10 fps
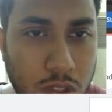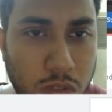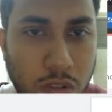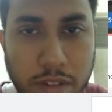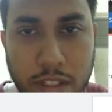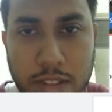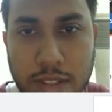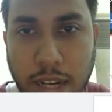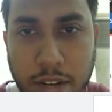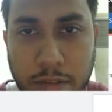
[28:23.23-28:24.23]
you have this
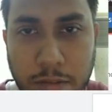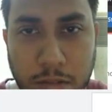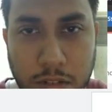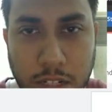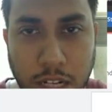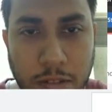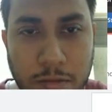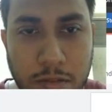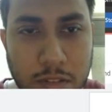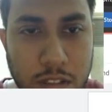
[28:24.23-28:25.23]
graph.
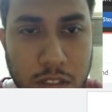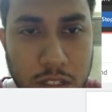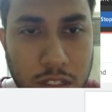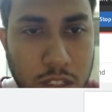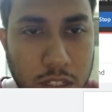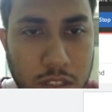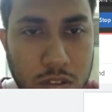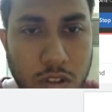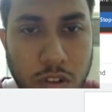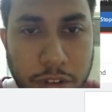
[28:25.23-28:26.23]

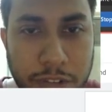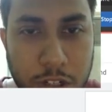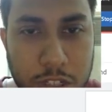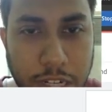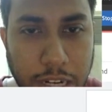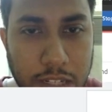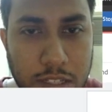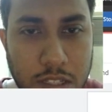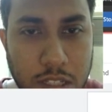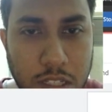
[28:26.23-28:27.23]
So you have your states